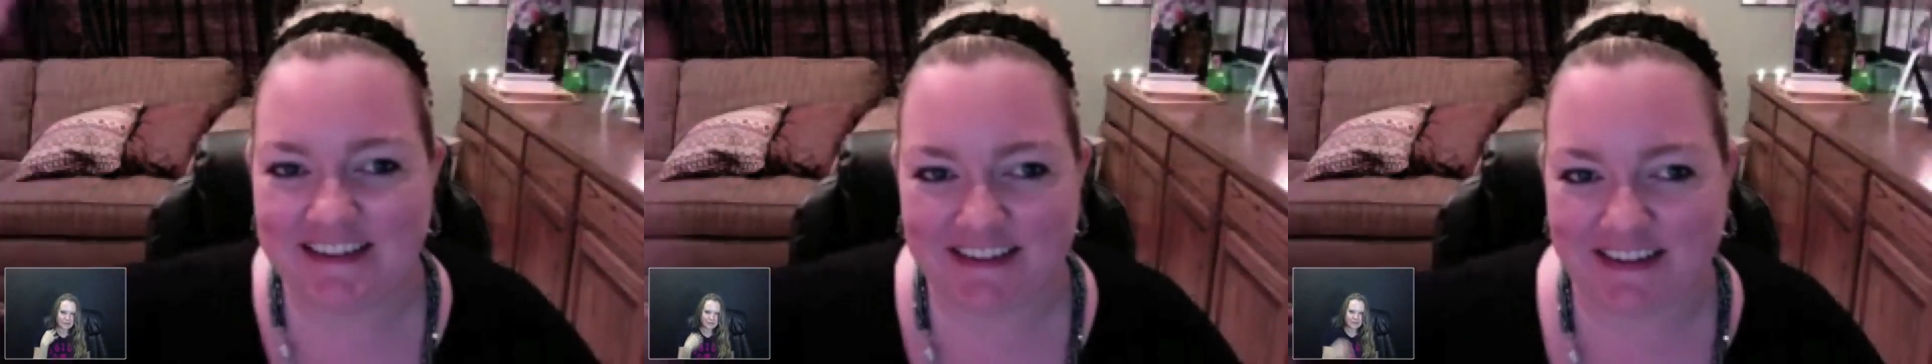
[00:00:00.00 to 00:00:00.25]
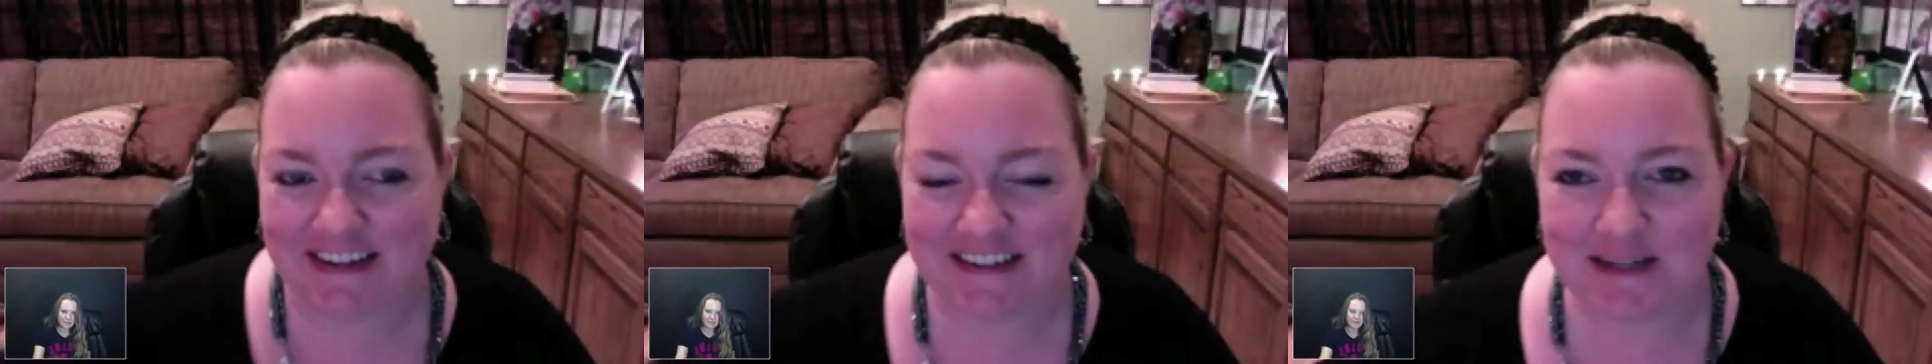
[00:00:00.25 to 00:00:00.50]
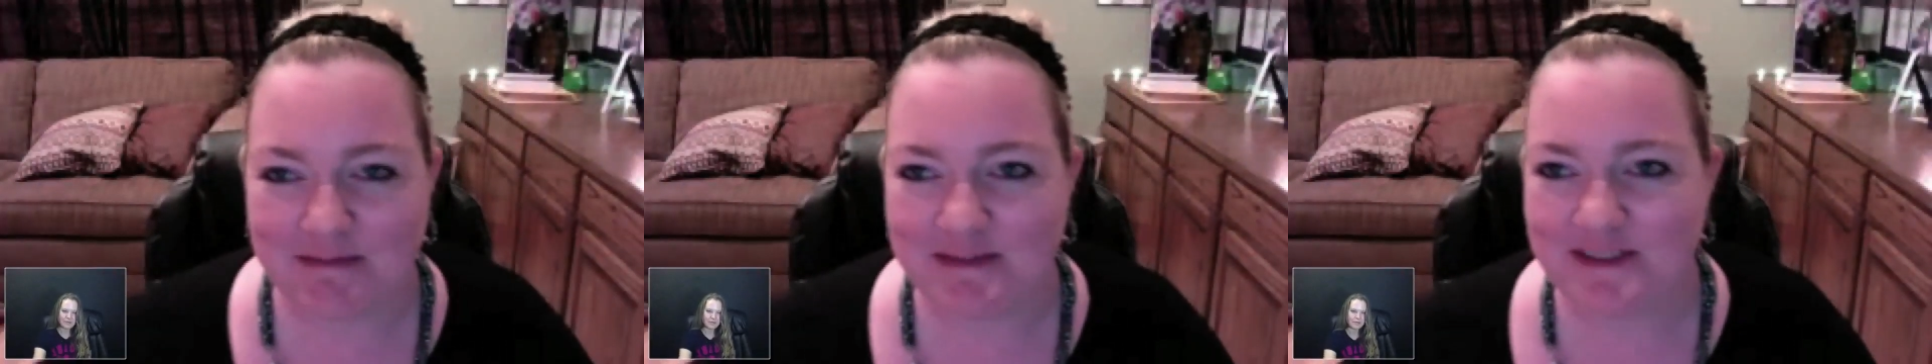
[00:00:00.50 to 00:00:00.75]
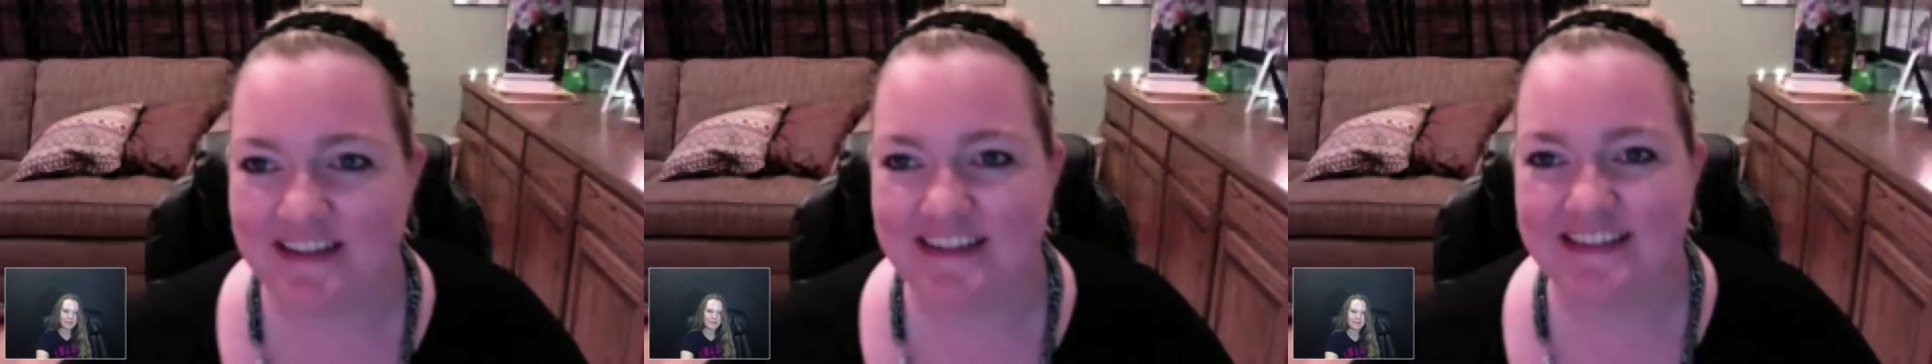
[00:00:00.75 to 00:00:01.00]
all the odd
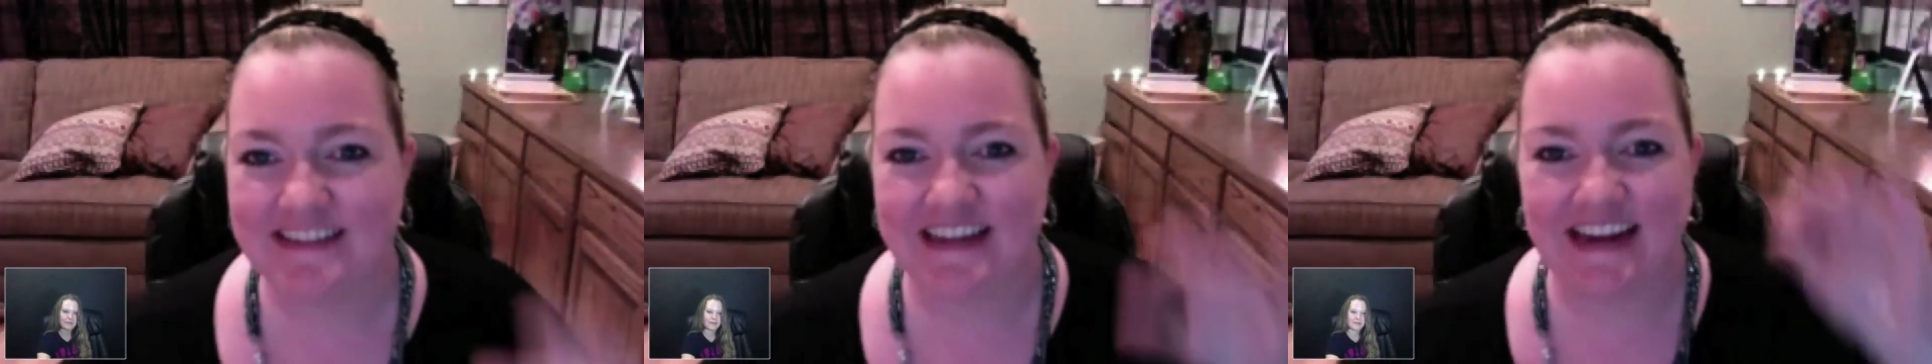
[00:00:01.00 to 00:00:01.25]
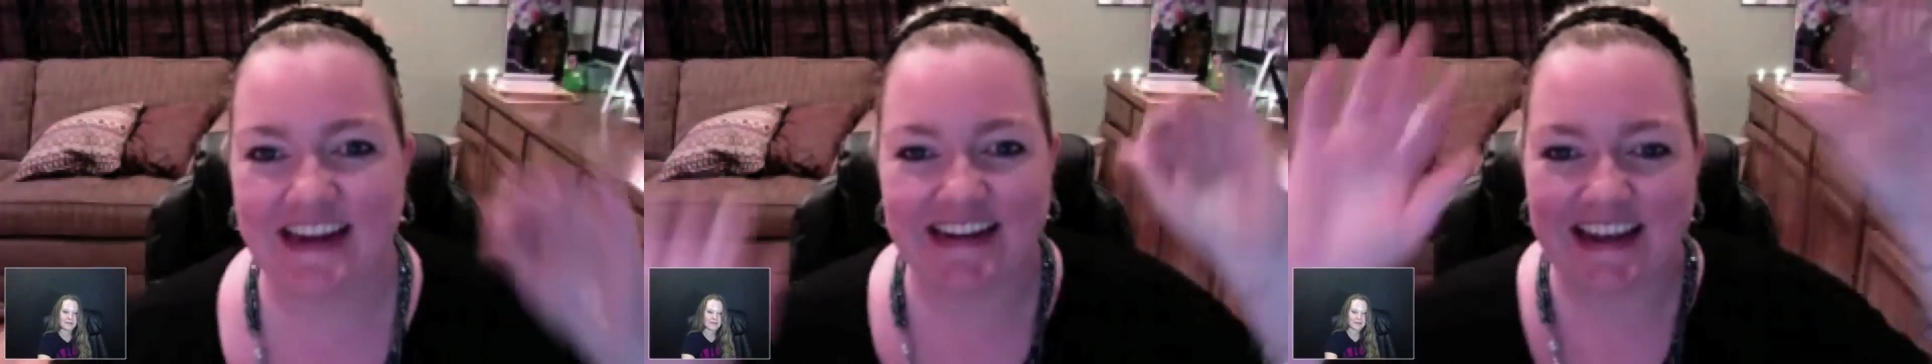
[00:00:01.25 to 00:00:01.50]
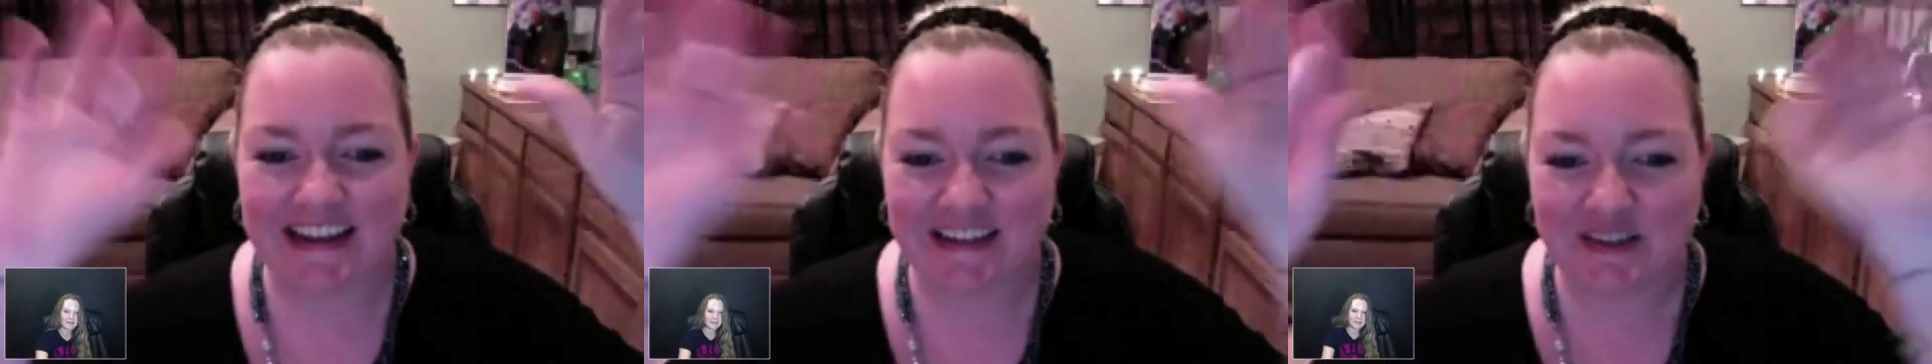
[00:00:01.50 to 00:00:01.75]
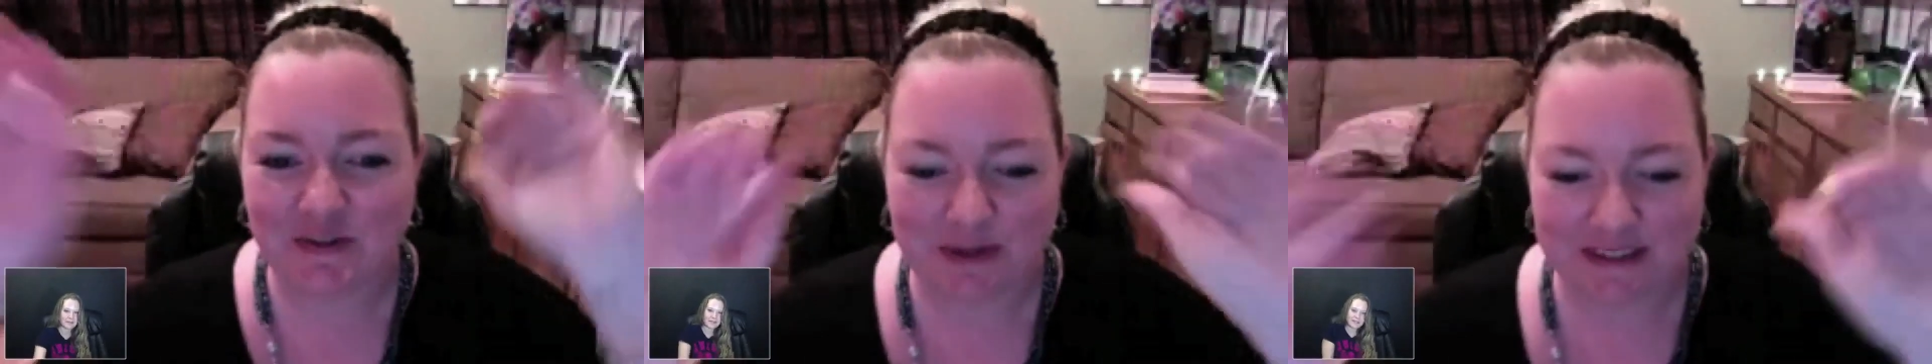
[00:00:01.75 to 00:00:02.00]
chapters on this side, and I had to
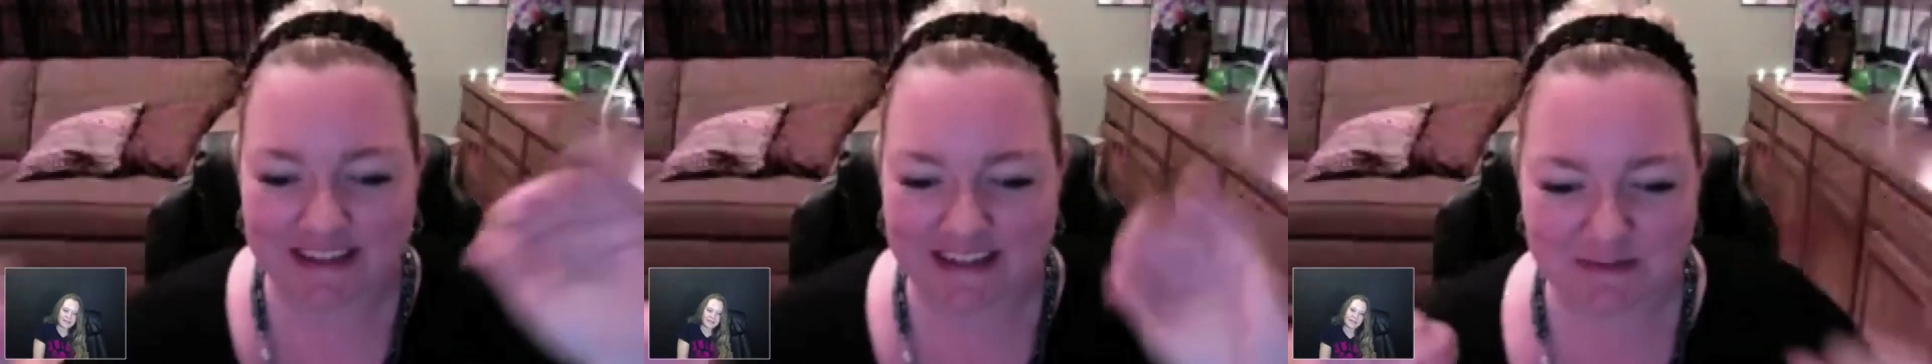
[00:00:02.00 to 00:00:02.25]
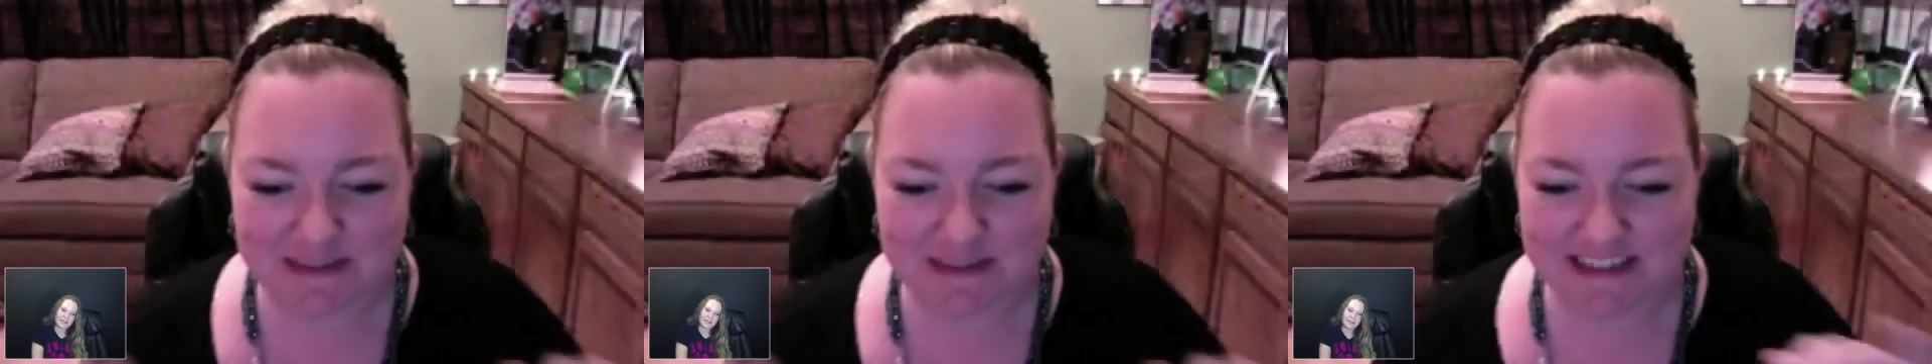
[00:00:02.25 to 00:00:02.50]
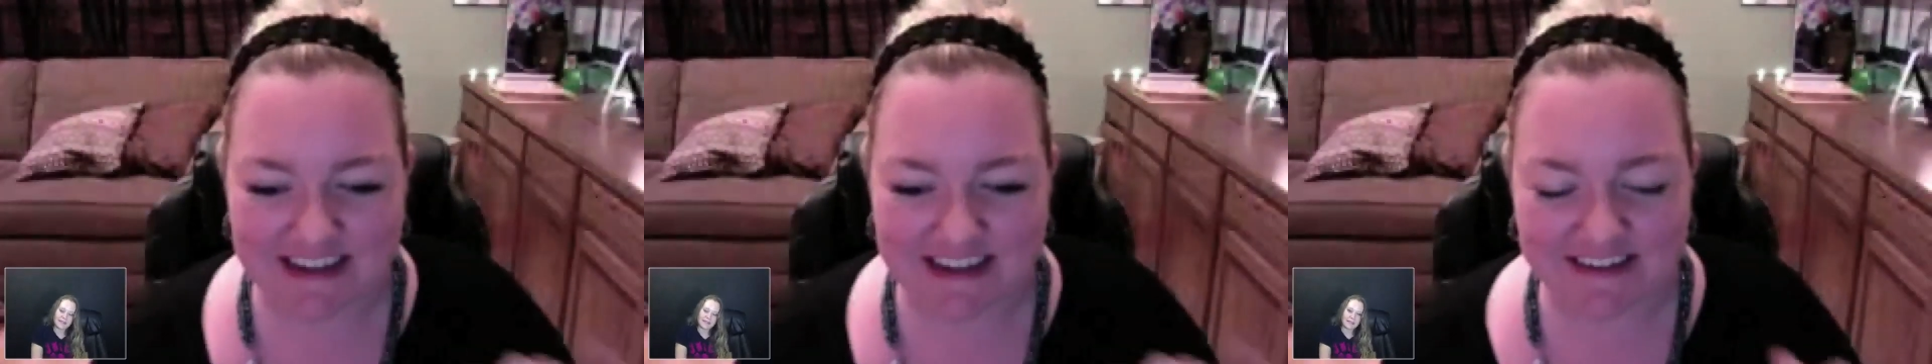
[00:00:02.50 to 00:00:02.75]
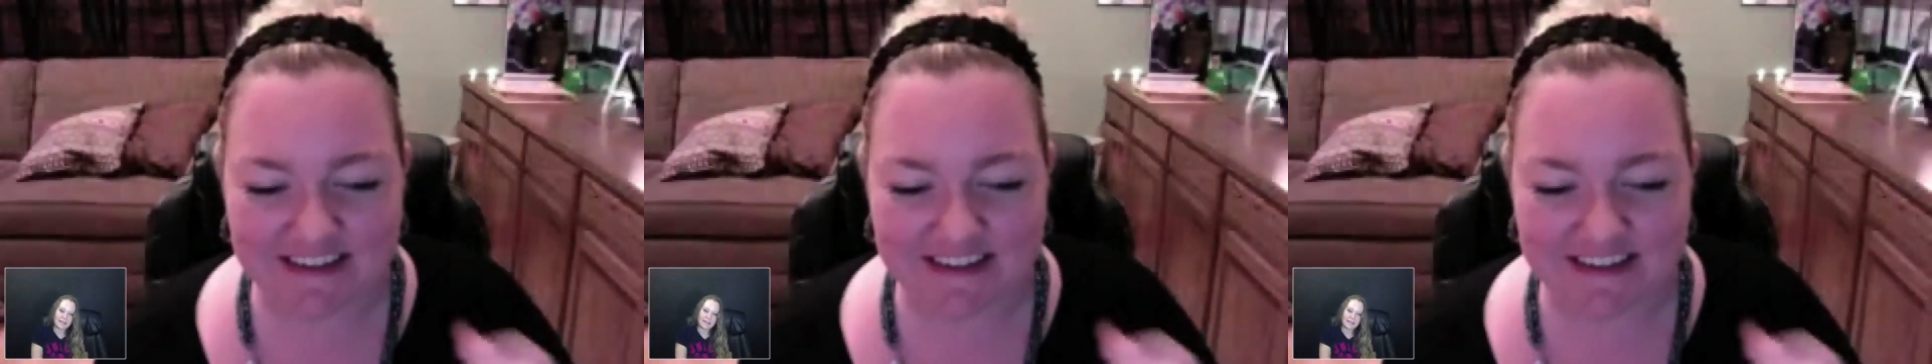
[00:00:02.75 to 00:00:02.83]
correlate them together.